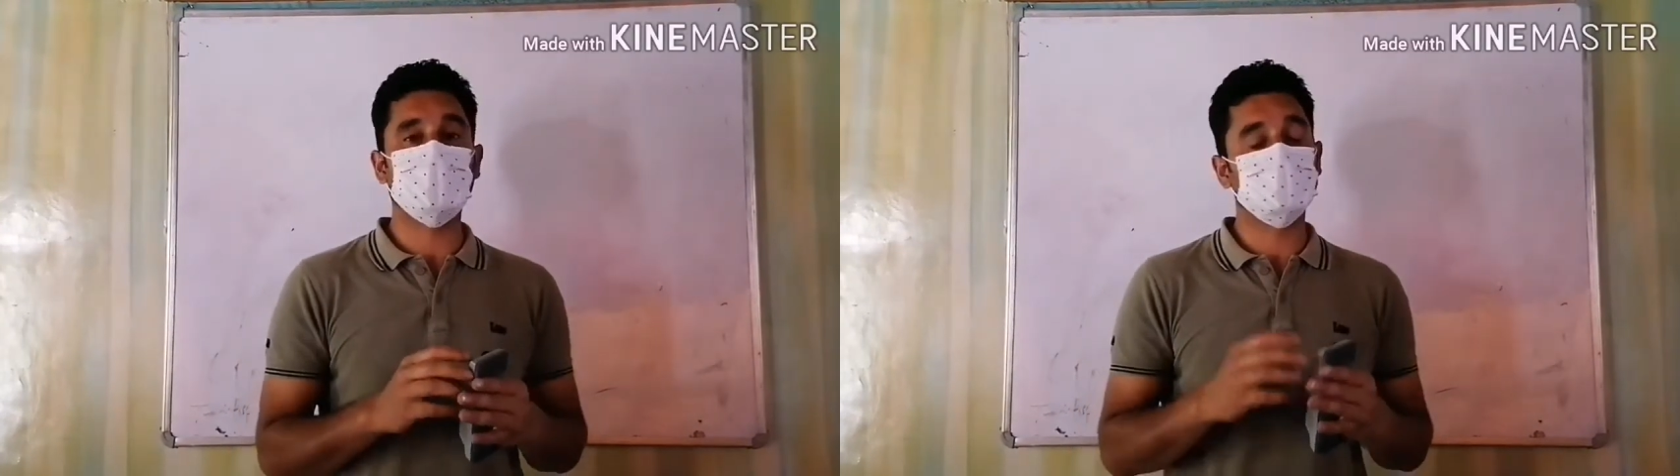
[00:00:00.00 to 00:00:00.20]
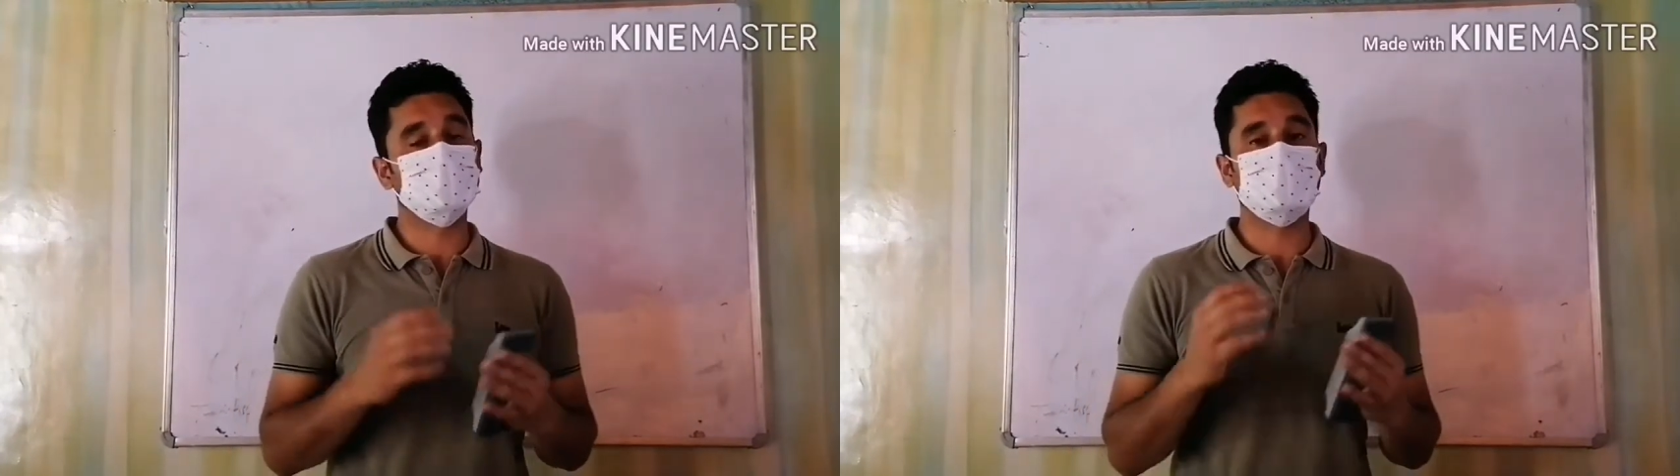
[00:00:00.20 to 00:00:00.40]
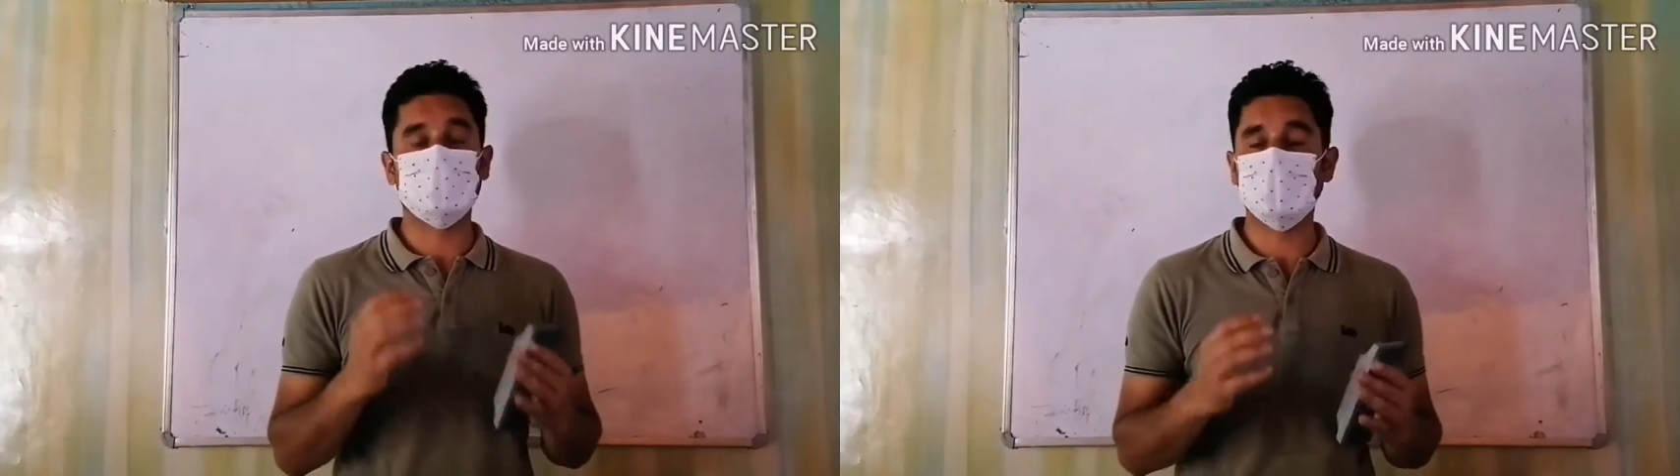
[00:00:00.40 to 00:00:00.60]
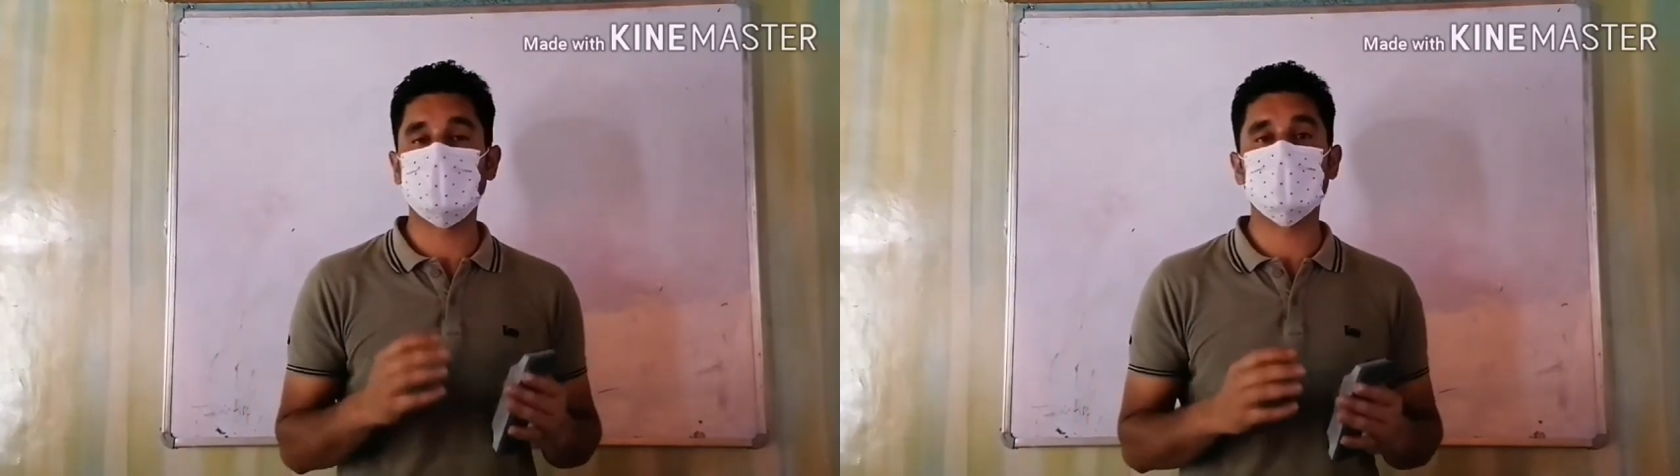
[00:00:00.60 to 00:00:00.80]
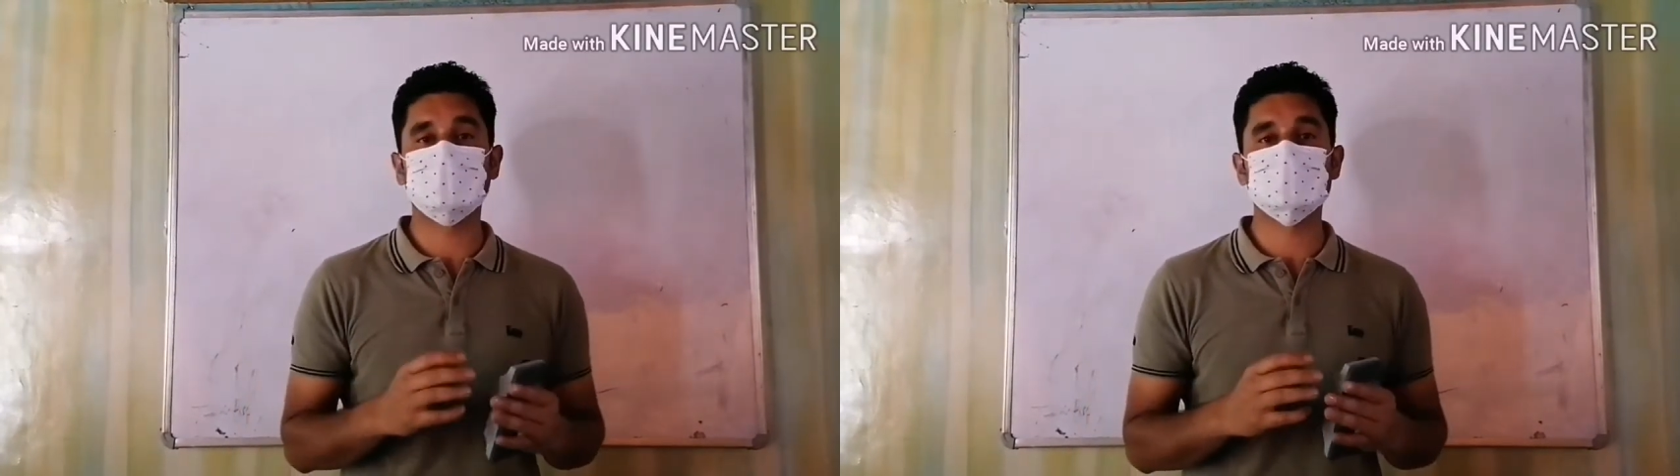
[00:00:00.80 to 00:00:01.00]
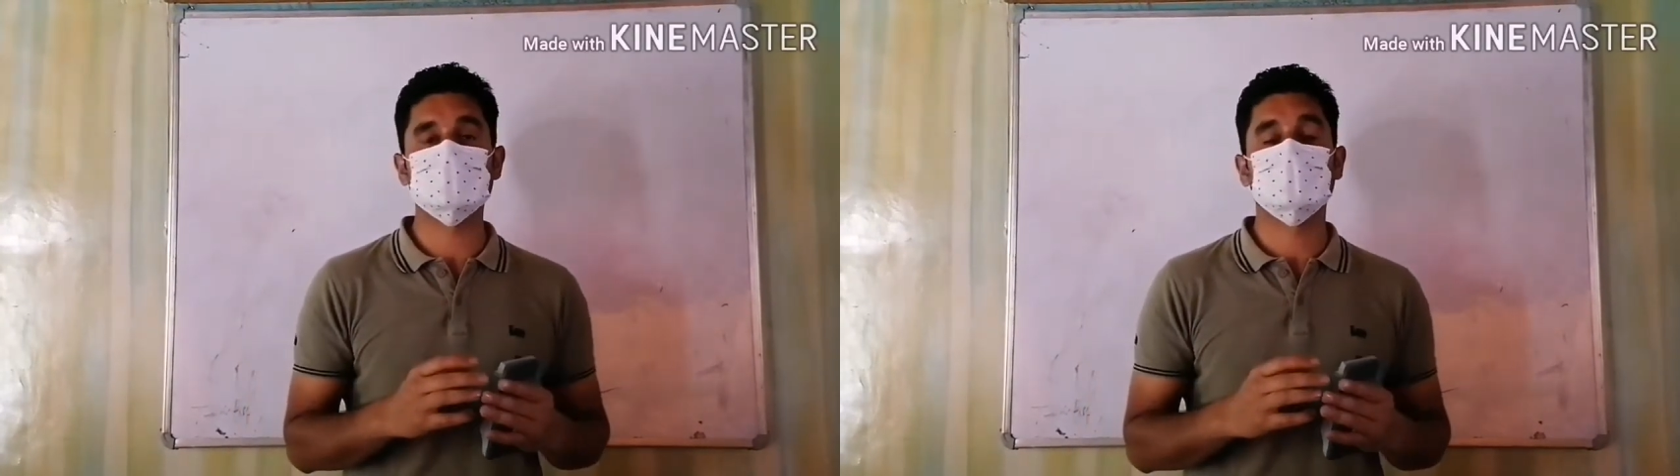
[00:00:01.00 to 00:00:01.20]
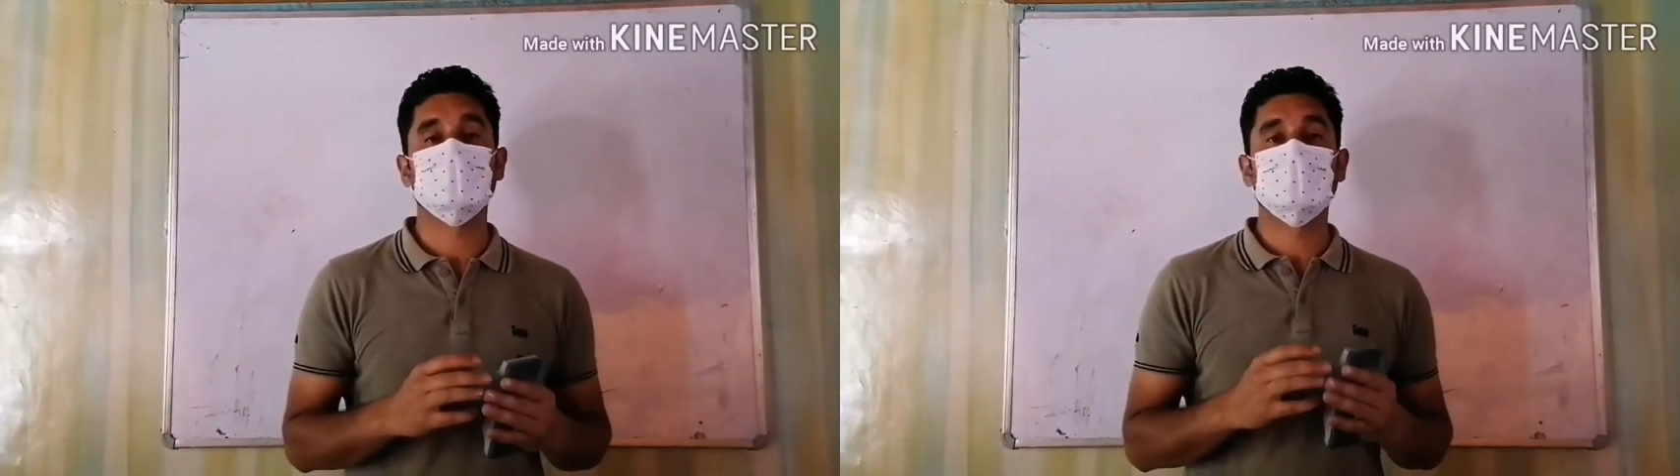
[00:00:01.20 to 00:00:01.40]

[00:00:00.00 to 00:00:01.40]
and it really becomes